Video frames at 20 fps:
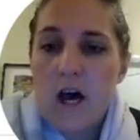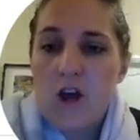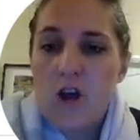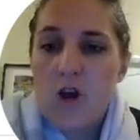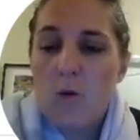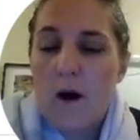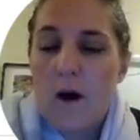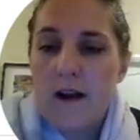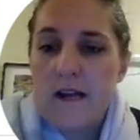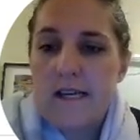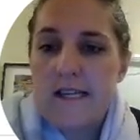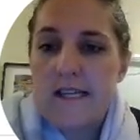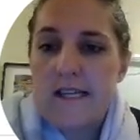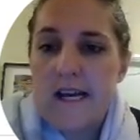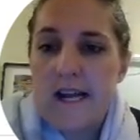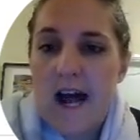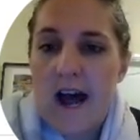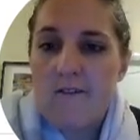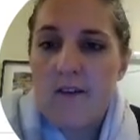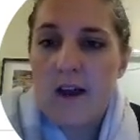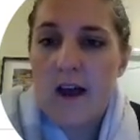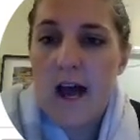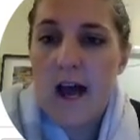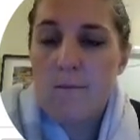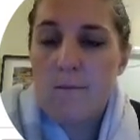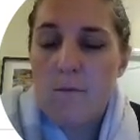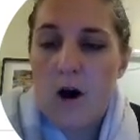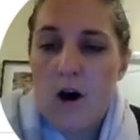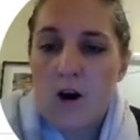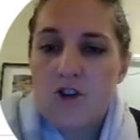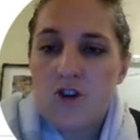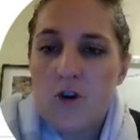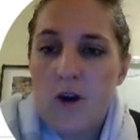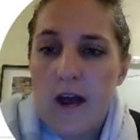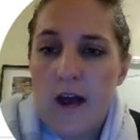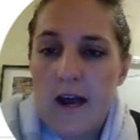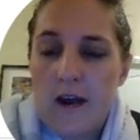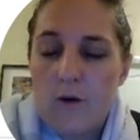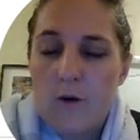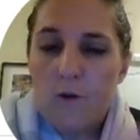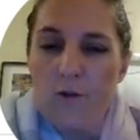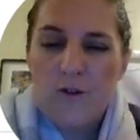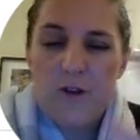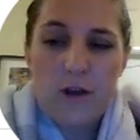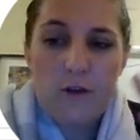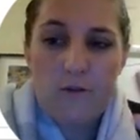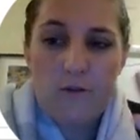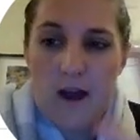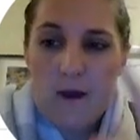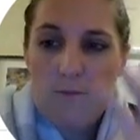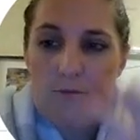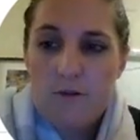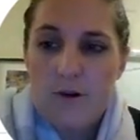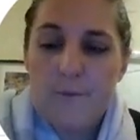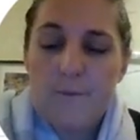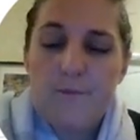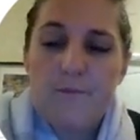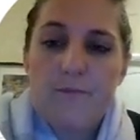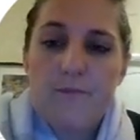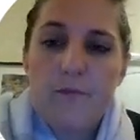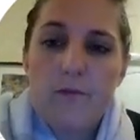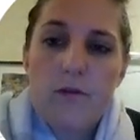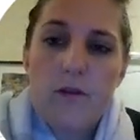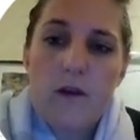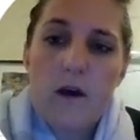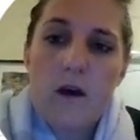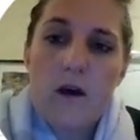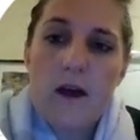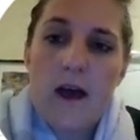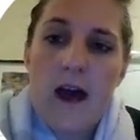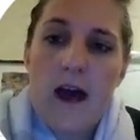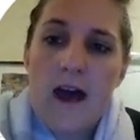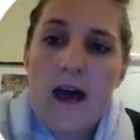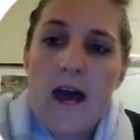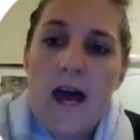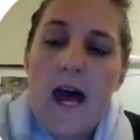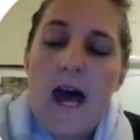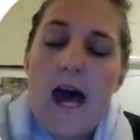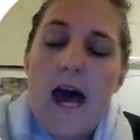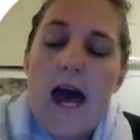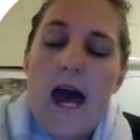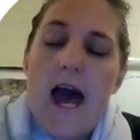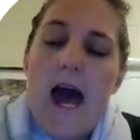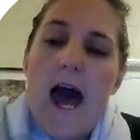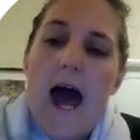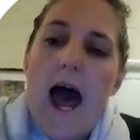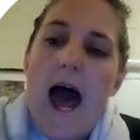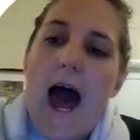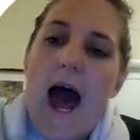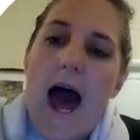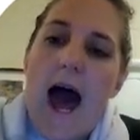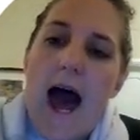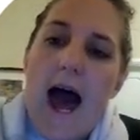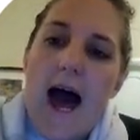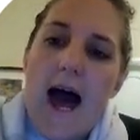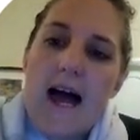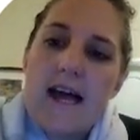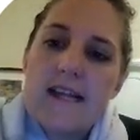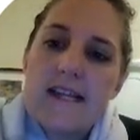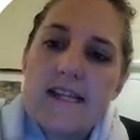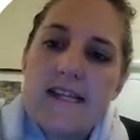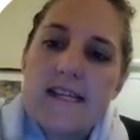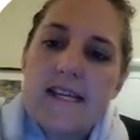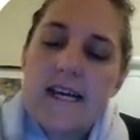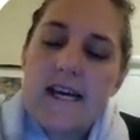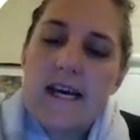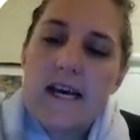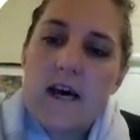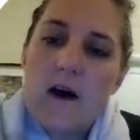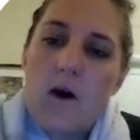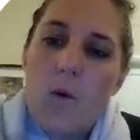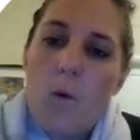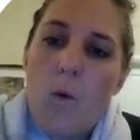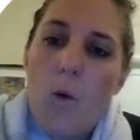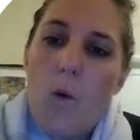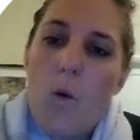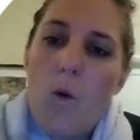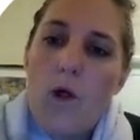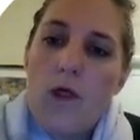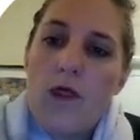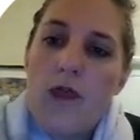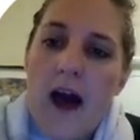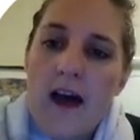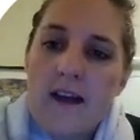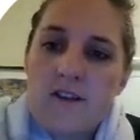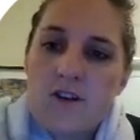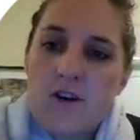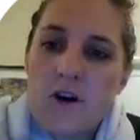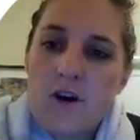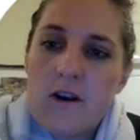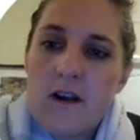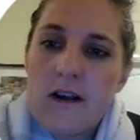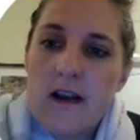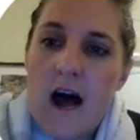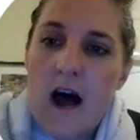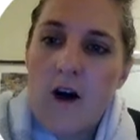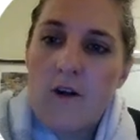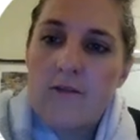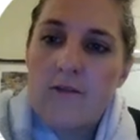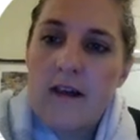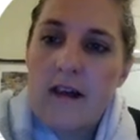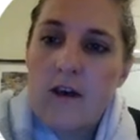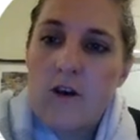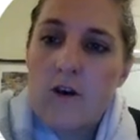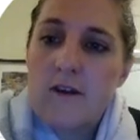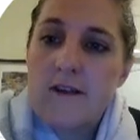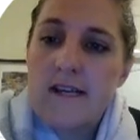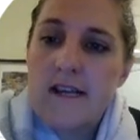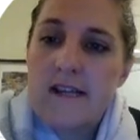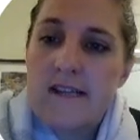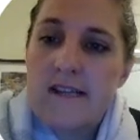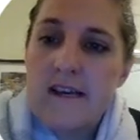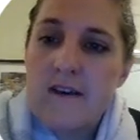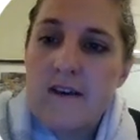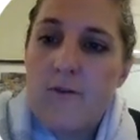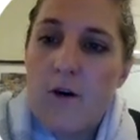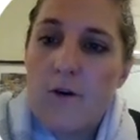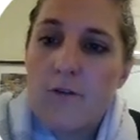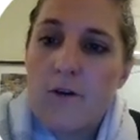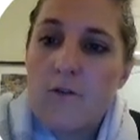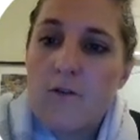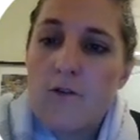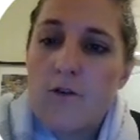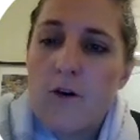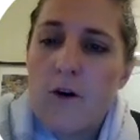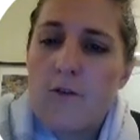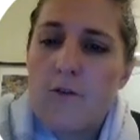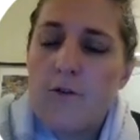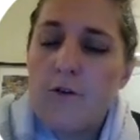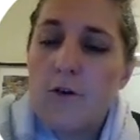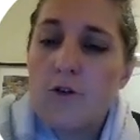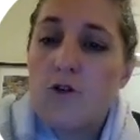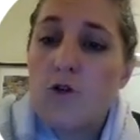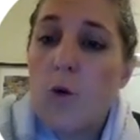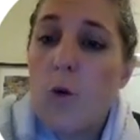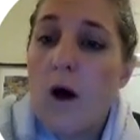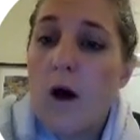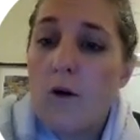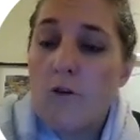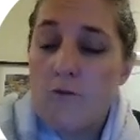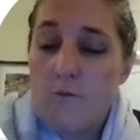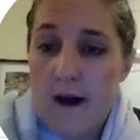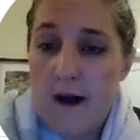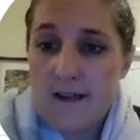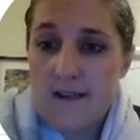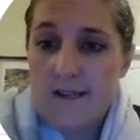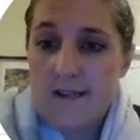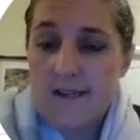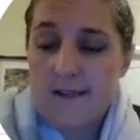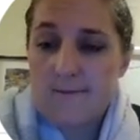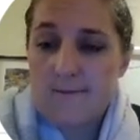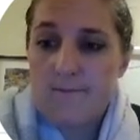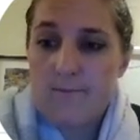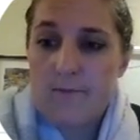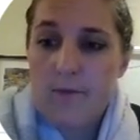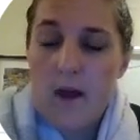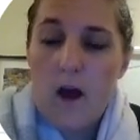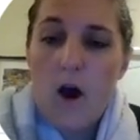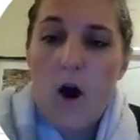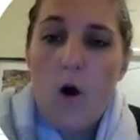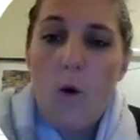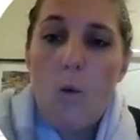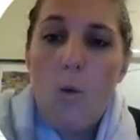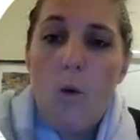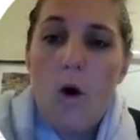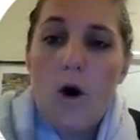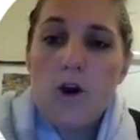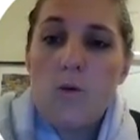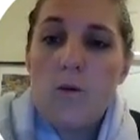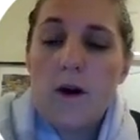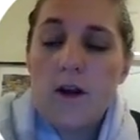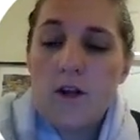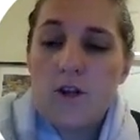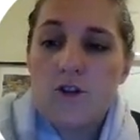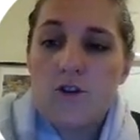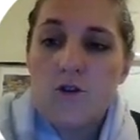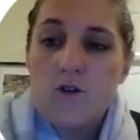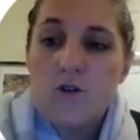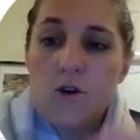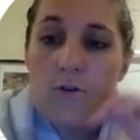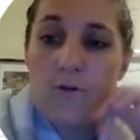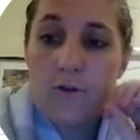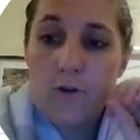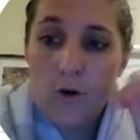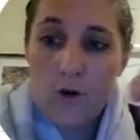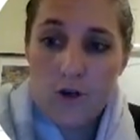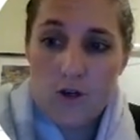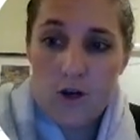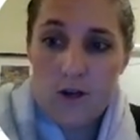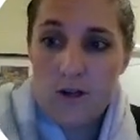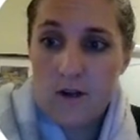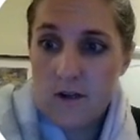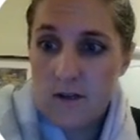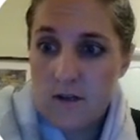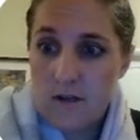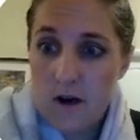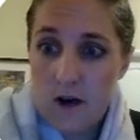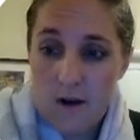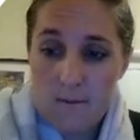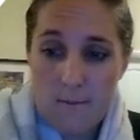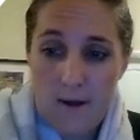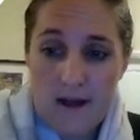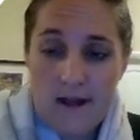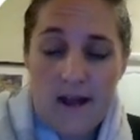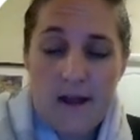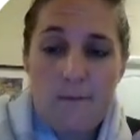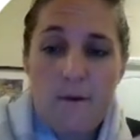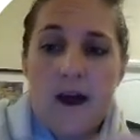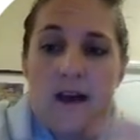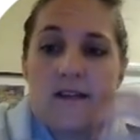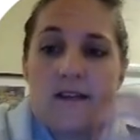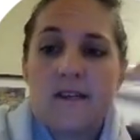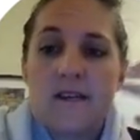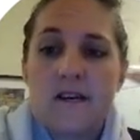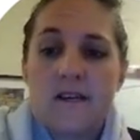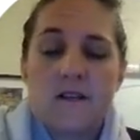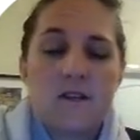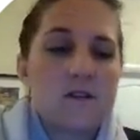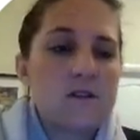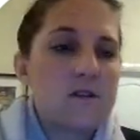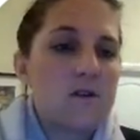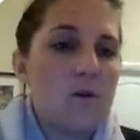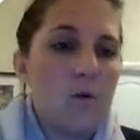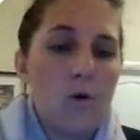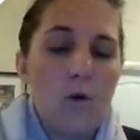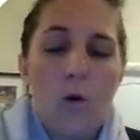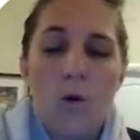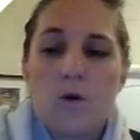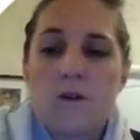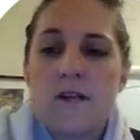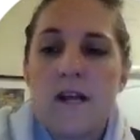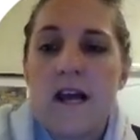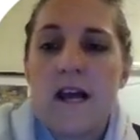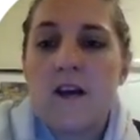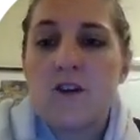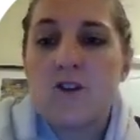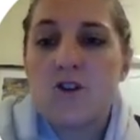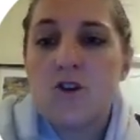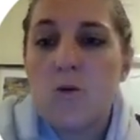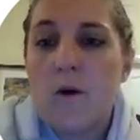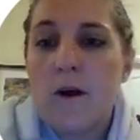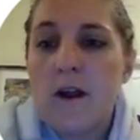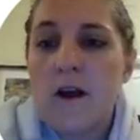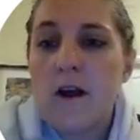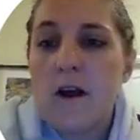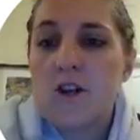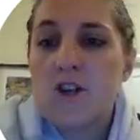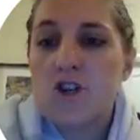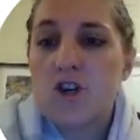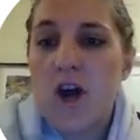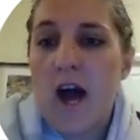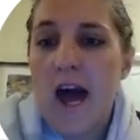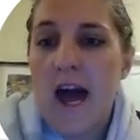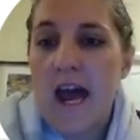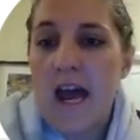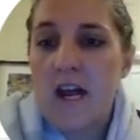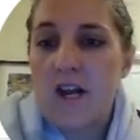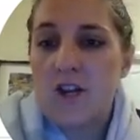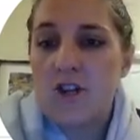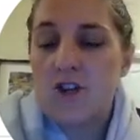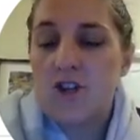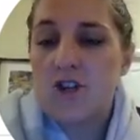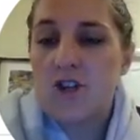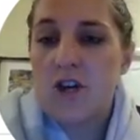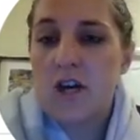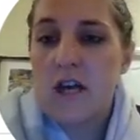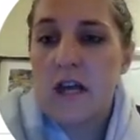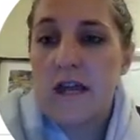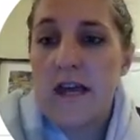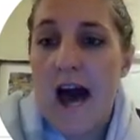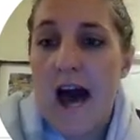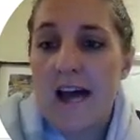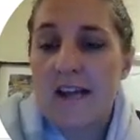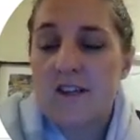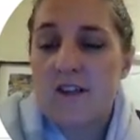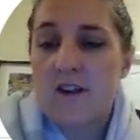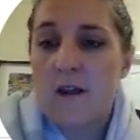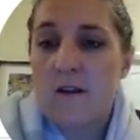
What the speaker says: You want to see it having a March year end or 5th of April. Okay, and that's going to now, you can see it defaulted to a full 12 months. What you want to do if you're doing this on a monthly basis or quarterly is you want to change that